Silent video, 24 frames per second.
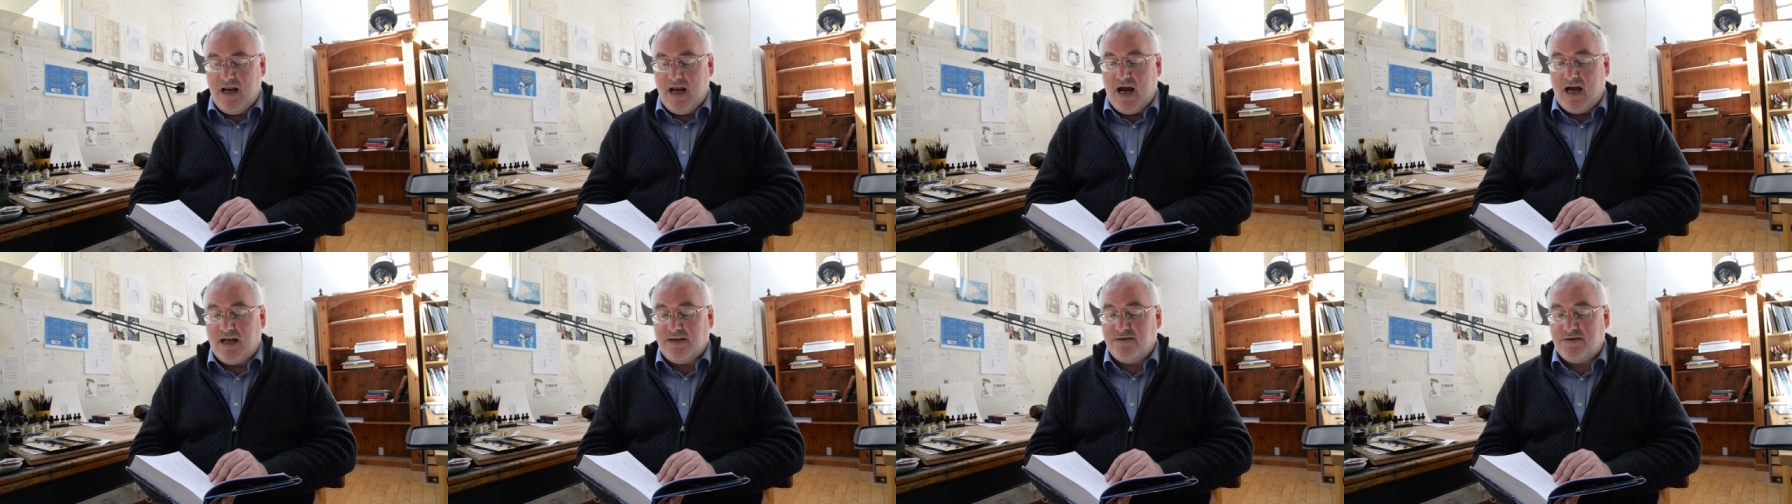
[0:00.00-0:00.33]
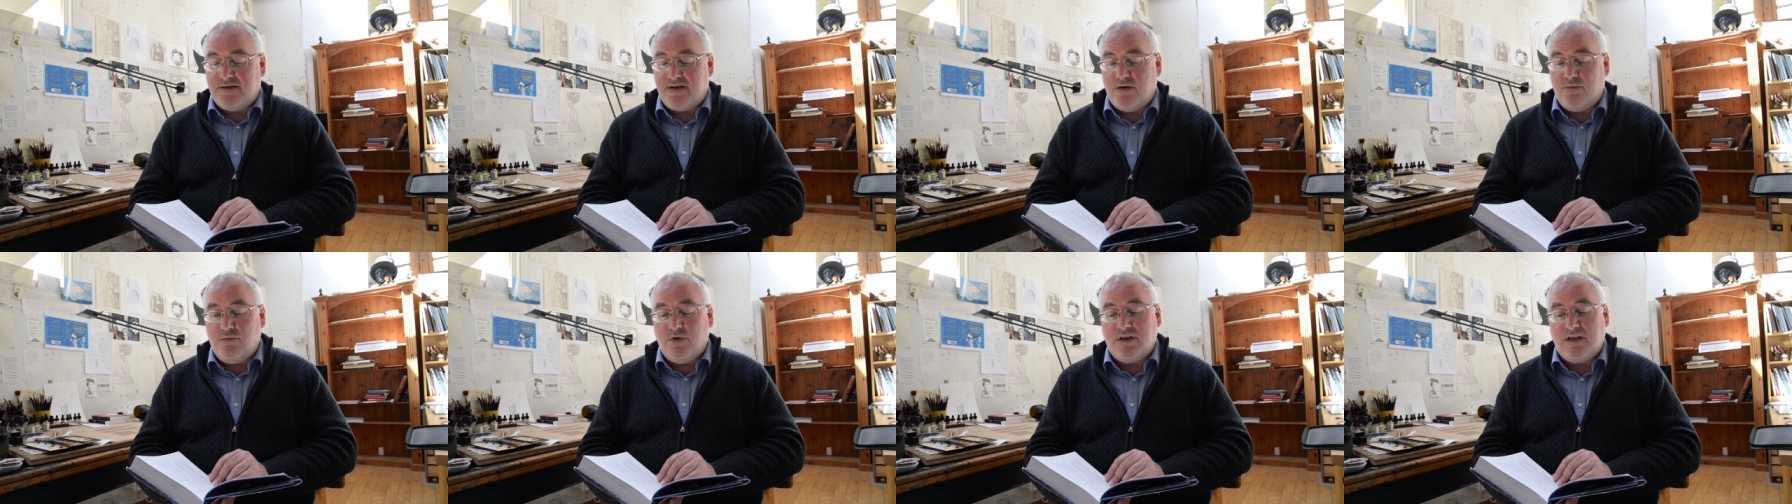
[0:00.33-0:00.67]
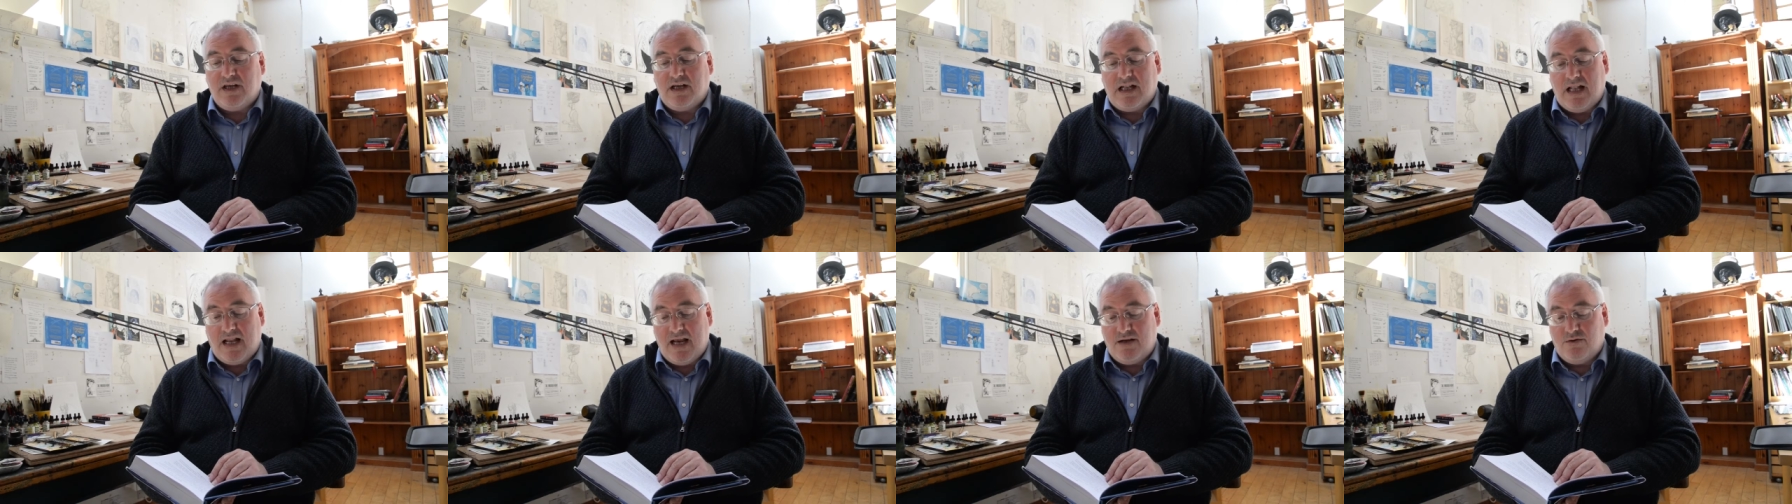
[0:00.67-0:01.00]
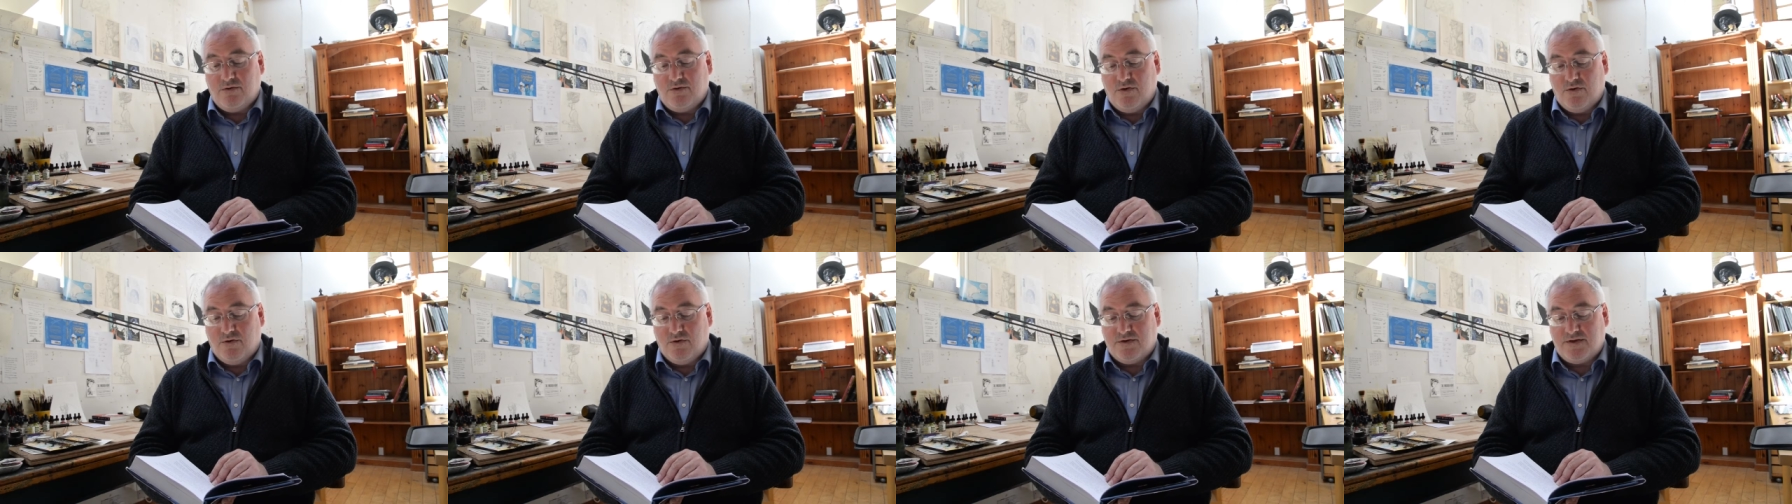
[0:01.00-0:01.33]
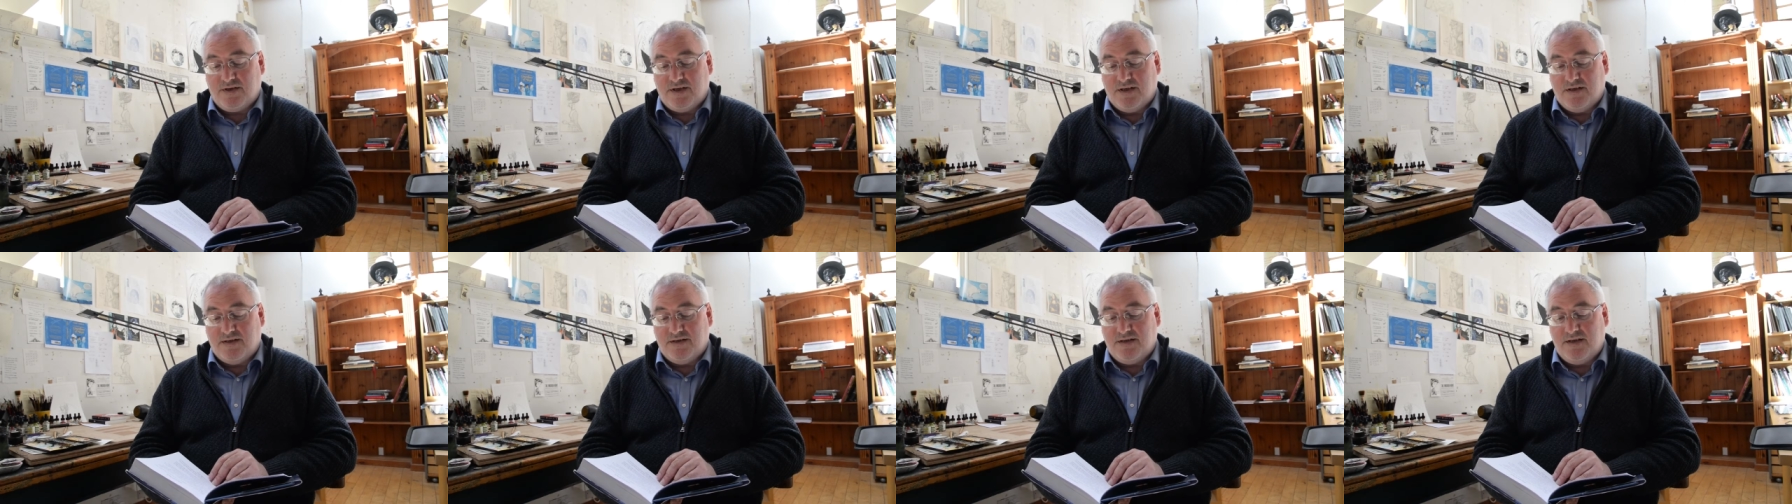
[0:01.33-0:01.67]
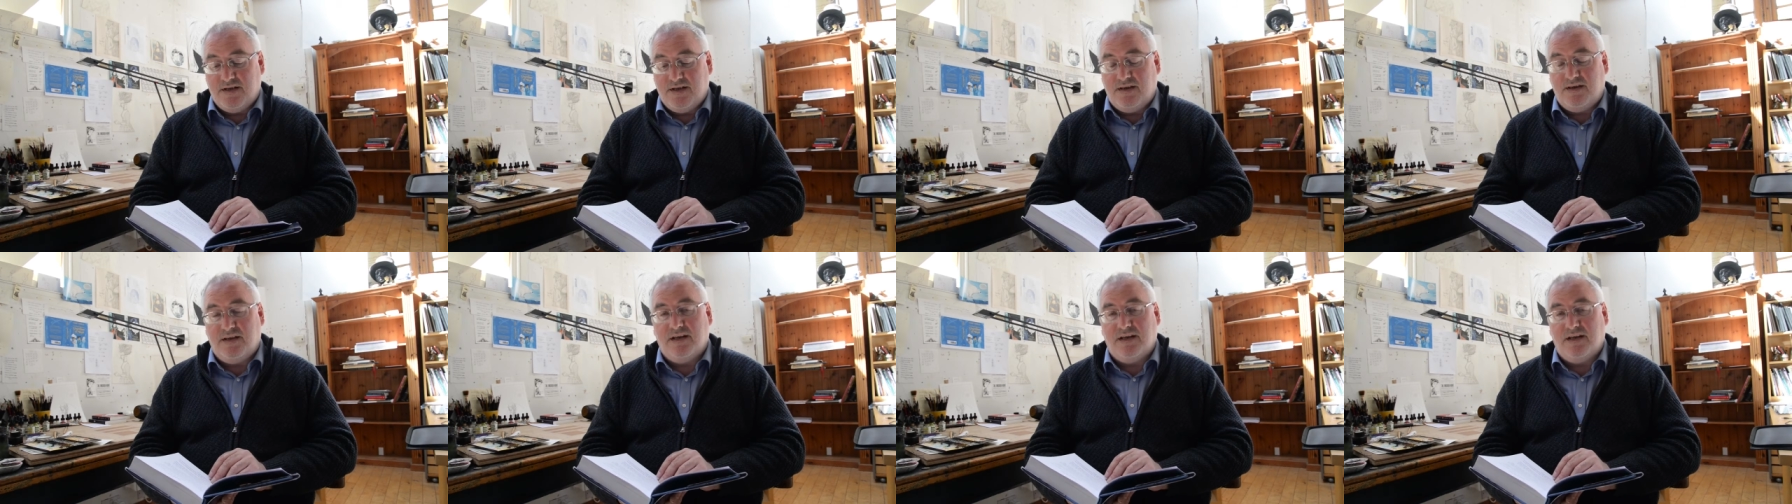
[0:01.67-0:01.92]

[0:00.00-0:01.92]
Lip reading: and so will the cloud horses